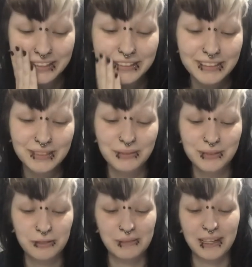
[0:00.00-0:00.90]
So this
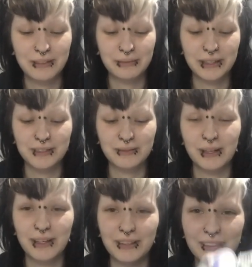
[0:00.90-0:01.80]
one's all black and white as
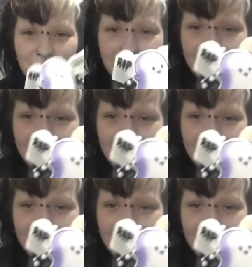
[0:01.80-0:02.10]
well.